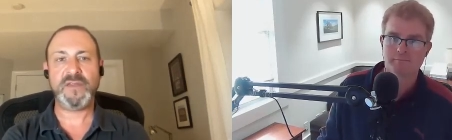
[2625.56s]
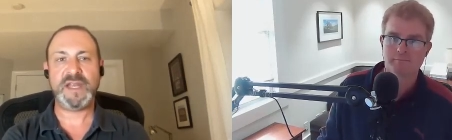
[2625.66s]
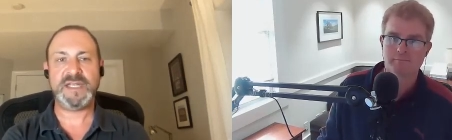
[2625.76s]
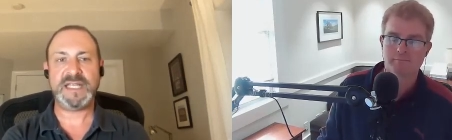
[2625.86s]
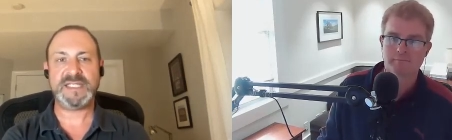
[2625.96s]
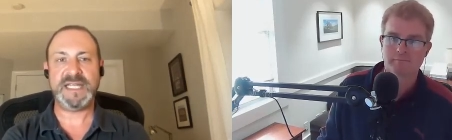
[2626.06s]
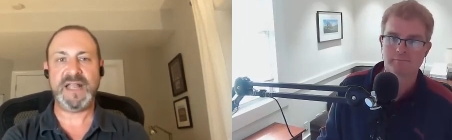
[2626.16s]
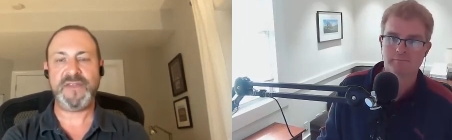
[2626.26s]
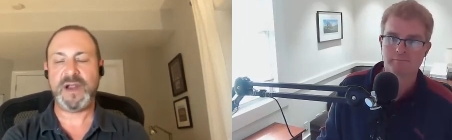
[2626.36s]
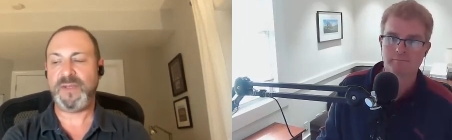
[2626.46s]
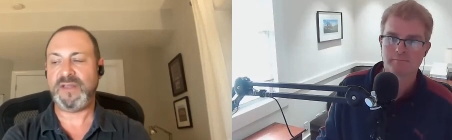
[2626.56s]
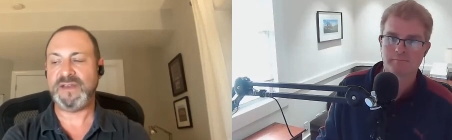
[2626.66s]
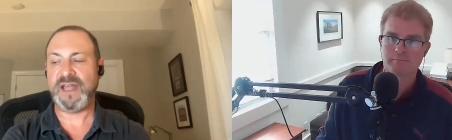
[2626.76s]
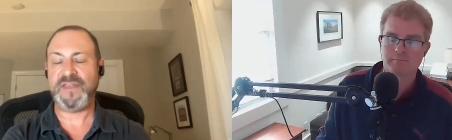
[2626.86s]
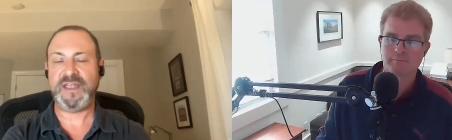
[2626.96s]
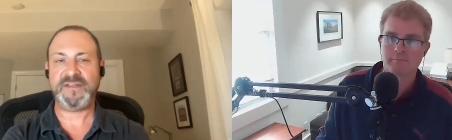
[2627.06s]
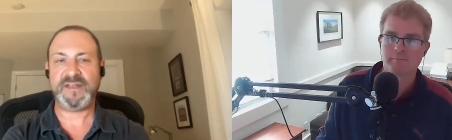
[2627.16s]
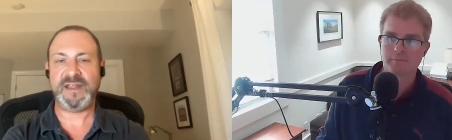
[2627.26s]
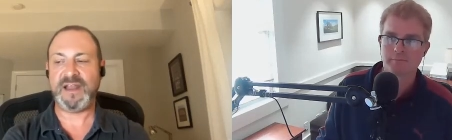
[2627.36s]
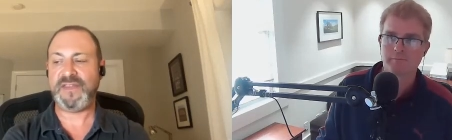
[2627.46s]
Speaker 1: work that it takes to get there, because nothing's,
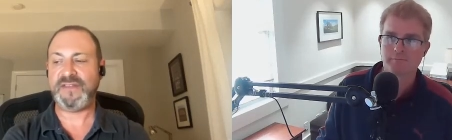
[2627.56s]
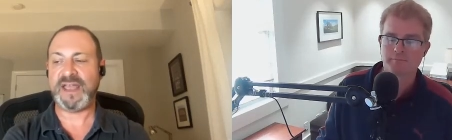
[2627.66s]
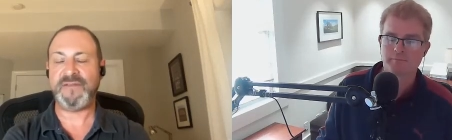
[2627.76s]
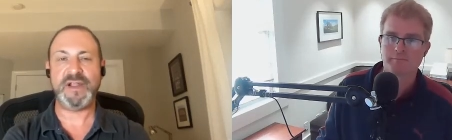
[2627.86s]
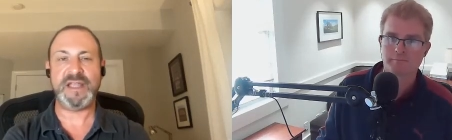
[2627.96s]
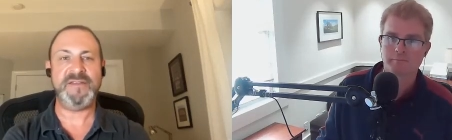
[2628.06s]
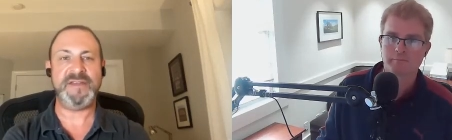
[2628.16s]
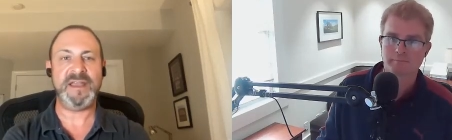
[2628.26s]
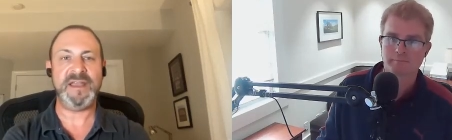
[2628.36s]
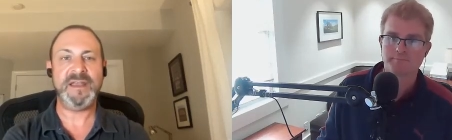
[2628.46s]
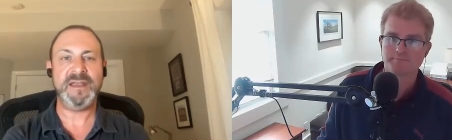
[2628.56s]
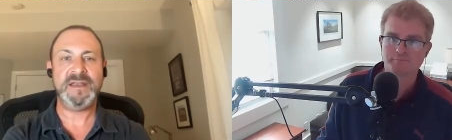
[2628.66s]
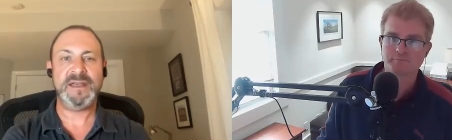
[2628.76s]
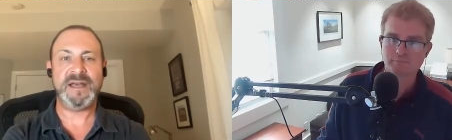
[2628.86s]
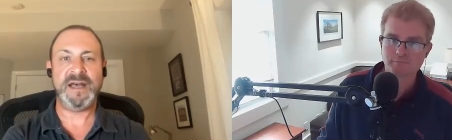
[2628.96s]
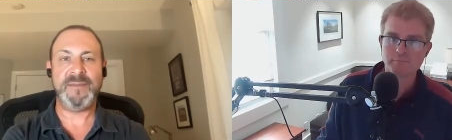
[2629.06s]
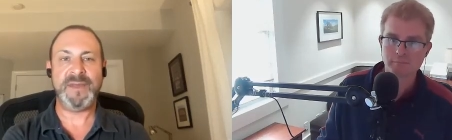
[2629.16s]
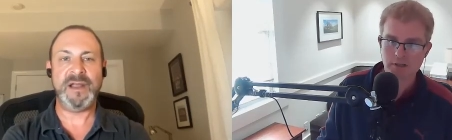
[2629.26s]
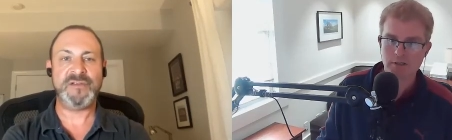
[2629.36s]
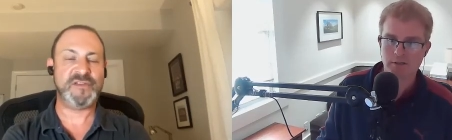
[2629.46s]
uh, nothing's ever easy. Um,
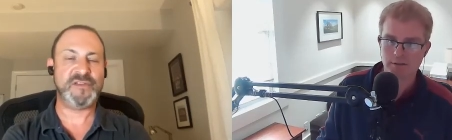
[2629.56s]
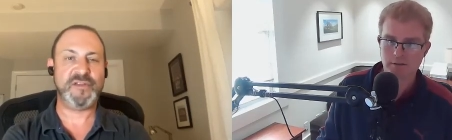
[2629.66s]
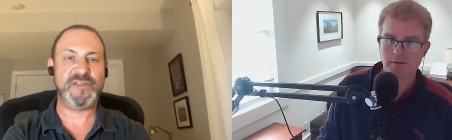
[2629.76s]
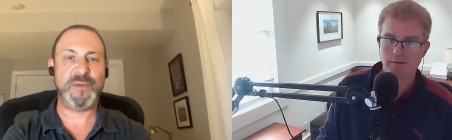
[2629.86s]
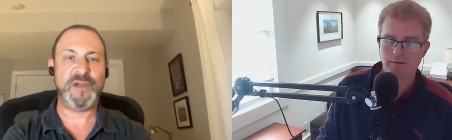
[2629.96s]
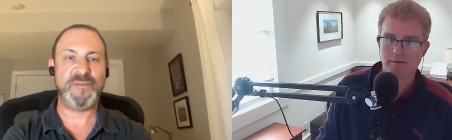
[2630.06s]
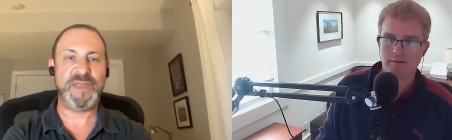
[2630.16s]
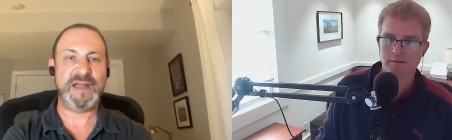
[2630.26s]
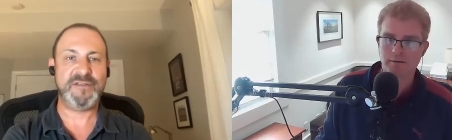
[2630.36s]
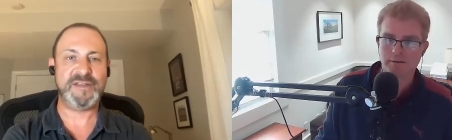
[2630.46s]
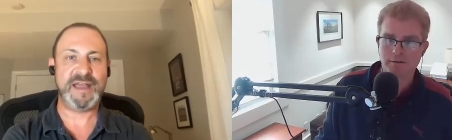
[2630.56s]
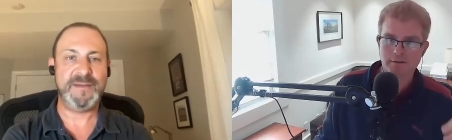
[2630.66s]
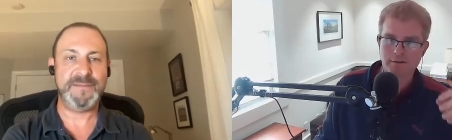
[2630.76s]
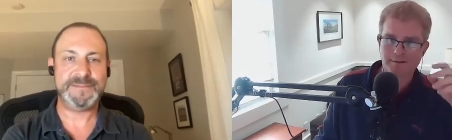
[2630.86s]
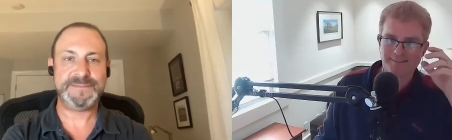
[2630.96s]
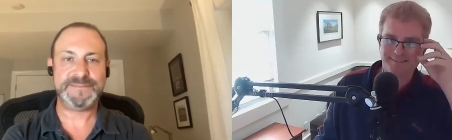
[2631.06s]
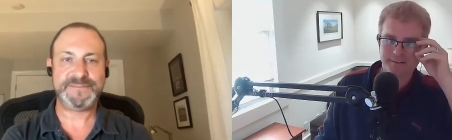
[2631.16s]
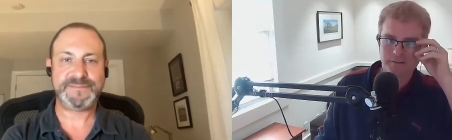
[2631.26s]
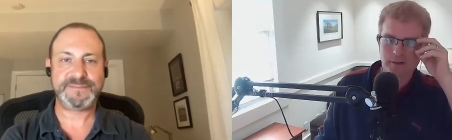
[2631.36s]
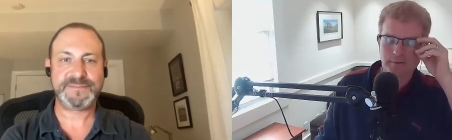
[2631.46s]
and it just looks that way from the outside.
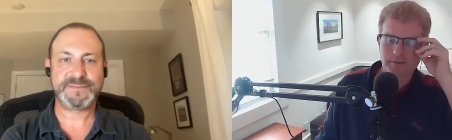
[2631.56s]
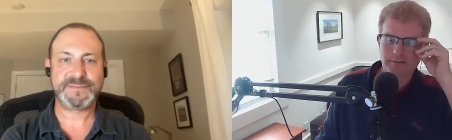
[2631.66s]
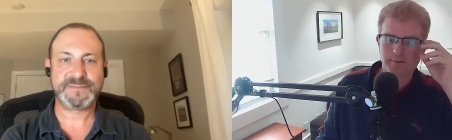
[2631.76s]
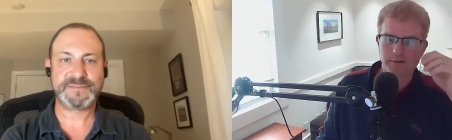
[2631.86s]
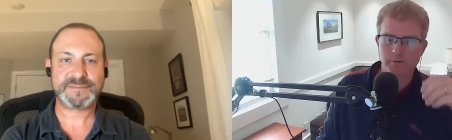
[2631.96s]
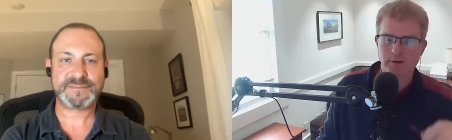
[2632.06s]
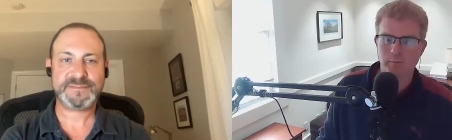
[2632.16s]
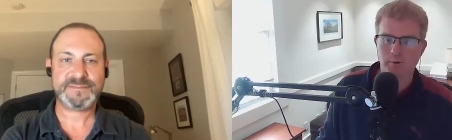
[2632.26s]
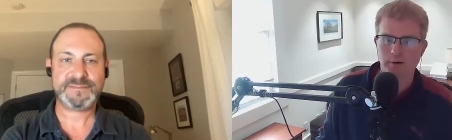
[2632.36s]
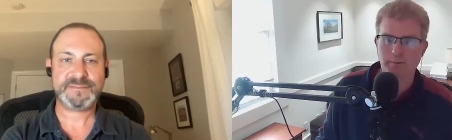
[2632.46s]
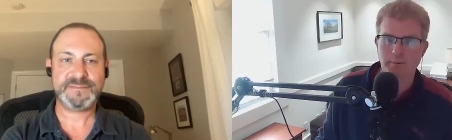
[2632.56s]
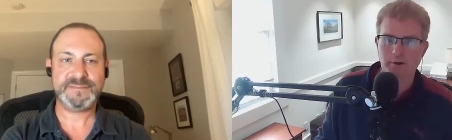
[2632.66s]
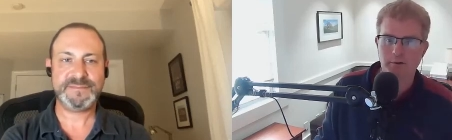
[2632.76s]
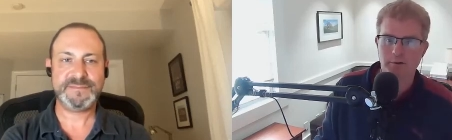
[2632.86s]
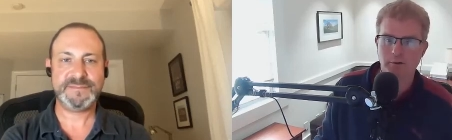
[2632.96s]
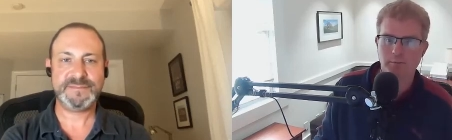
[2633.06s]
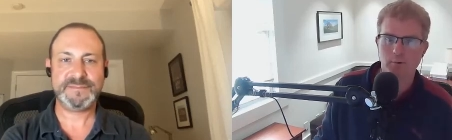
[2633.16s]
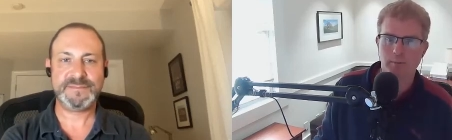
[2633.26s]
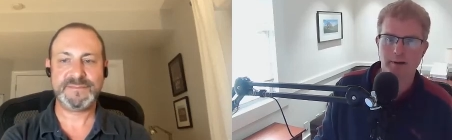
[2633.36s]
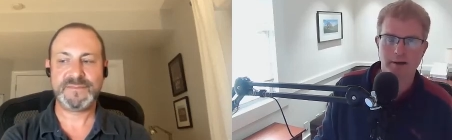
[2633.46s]
Speaker 2: Jeff, this has been great. Where can people go to learn more
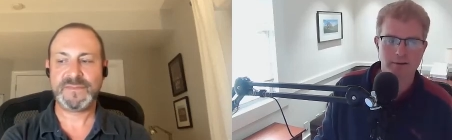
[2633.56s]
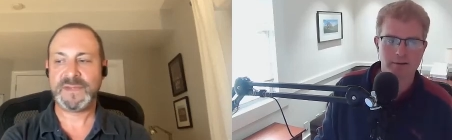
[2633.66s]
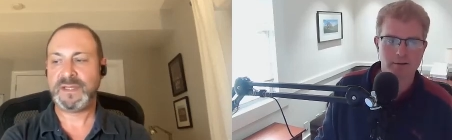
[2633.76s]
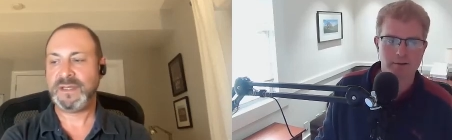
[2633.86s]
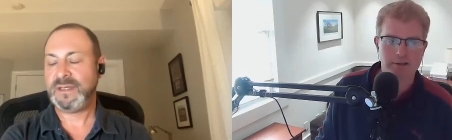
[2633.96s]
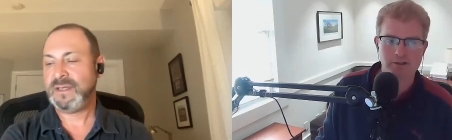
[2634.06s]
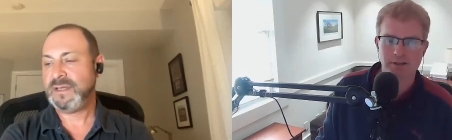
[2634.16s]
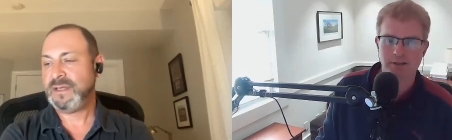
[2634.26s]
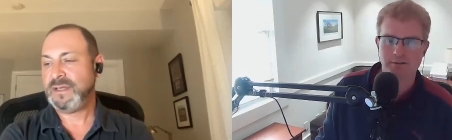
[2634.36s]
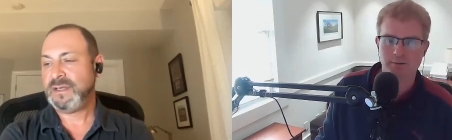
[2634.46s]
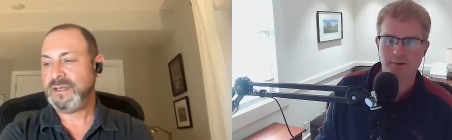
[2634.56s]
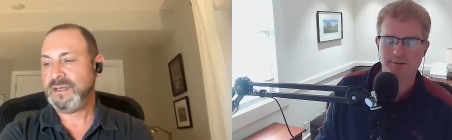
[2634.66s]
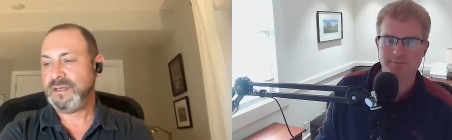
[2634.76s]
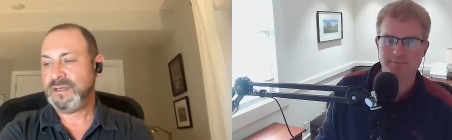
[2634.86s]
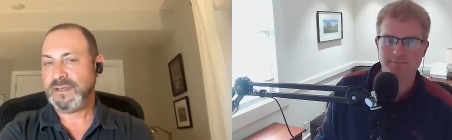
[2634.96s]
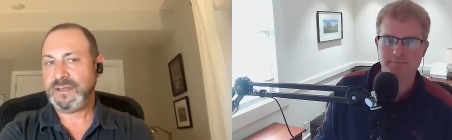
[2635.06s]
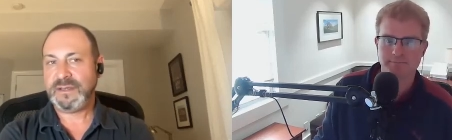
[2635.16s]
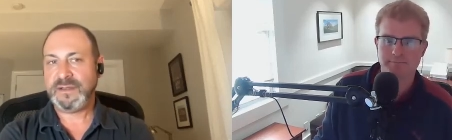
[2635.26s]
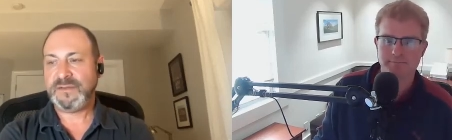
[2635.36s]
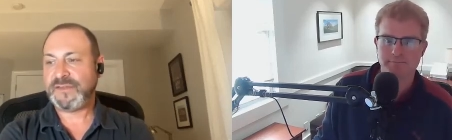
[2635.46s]
about you and J K Squared?
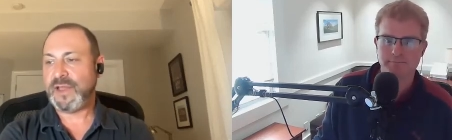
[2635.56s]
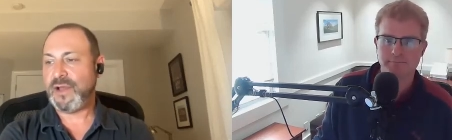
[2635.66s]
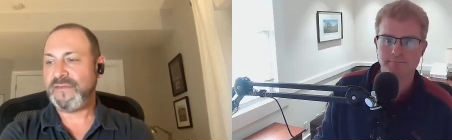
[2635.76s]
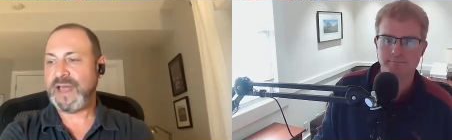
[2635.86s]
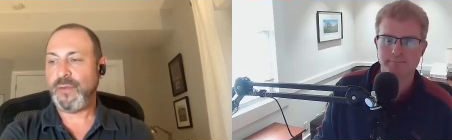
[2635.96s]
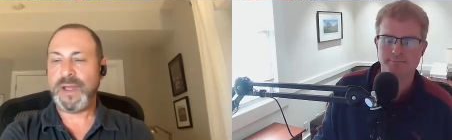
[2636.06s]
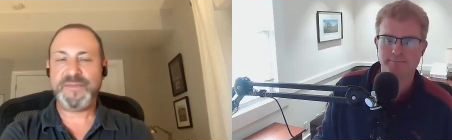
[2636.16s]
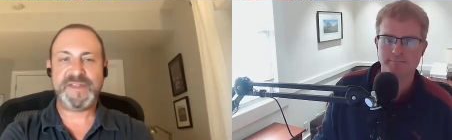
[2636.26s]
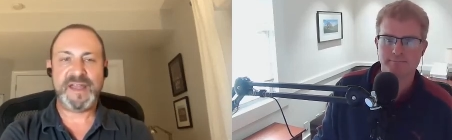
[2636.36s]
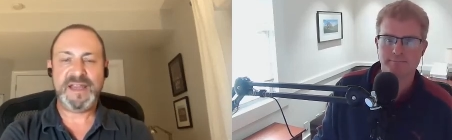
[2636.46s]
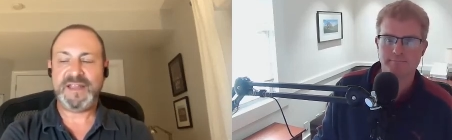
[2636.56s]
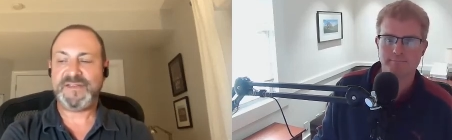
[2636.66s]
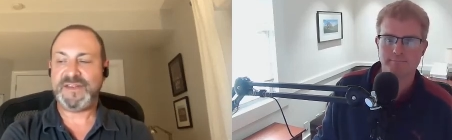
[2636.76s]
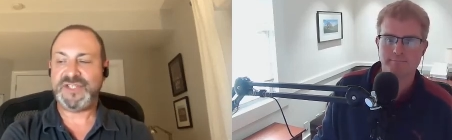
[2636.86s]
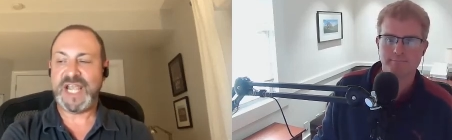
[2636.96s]
Speaker 1: So I've got a website. It's